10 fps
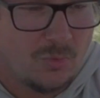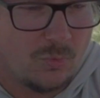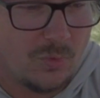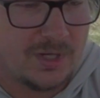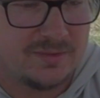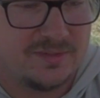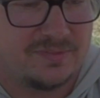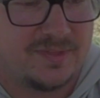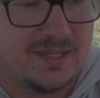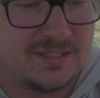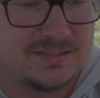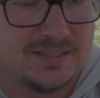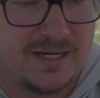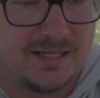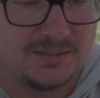One of the
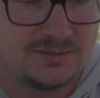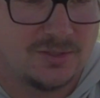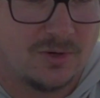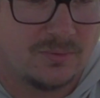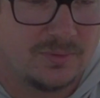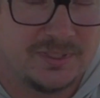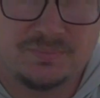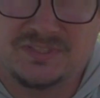things that I don't really